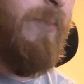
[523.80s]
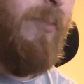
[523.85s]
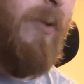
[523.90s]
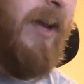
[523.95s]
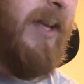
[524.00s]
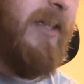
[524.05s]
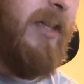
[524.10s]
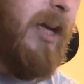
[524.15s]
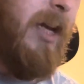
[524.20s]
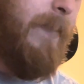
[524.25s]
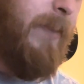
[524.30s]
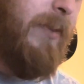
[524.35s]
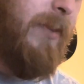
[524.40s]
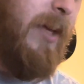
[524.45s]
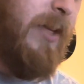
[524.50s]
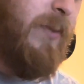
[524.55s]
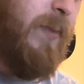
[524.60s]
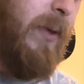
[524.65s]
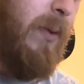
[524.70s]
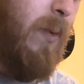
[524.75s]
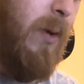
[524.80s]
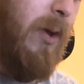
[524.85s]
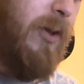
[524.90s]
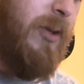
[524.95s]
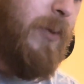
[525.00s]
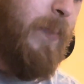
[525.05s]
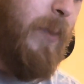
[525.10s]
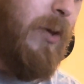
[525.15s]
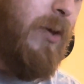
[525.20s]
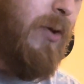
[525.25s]
breaks it up and does what he wants.
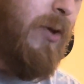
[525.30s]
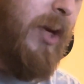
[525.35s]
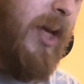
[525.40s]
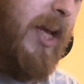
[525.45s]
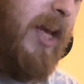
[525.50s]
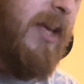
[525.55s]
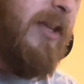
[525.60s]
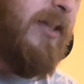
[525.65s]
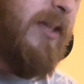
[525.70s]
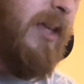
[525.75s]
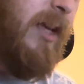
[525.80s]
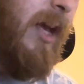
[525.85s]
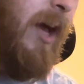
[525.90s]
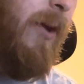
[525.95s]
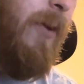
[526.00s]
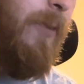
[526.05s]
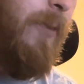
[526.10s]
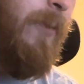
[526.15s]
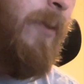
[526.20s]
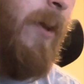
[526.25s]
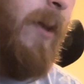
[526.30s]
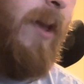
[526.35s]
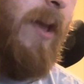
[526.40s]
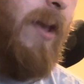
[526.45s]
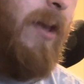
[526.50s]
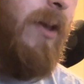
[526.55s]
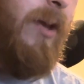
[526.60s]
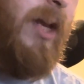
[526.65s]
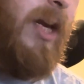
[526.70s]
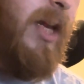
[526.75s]
But you could easily
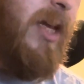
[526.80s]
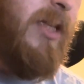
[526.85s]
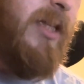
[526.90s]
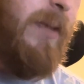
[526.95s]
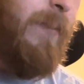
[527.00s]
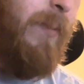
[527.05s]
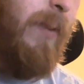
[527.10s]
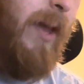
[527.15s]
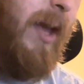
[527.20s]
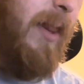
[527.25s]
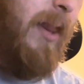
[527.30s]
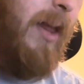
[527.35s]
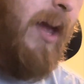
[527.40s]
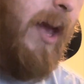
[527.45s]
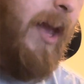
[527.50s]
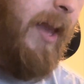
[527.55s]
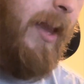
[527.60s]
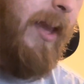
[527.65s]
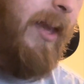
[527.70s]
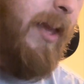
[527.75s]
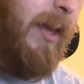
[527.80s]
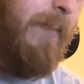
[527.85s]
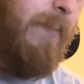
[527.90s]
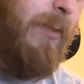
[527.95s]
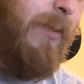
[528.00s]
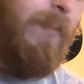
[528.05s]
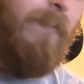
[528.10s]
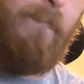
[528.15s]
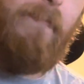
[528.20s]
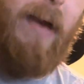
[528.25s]
play like
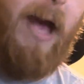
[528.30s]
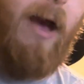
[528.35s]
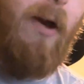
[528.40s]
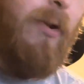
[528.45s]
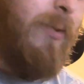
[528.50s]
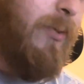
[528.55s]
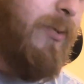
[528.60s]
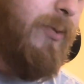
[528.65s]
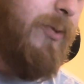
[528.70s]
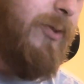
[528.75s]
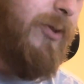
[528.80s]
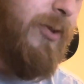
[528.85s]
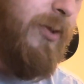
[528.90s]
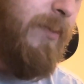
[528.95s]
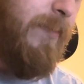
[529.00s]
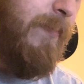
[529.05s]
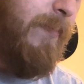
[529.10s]
power chords.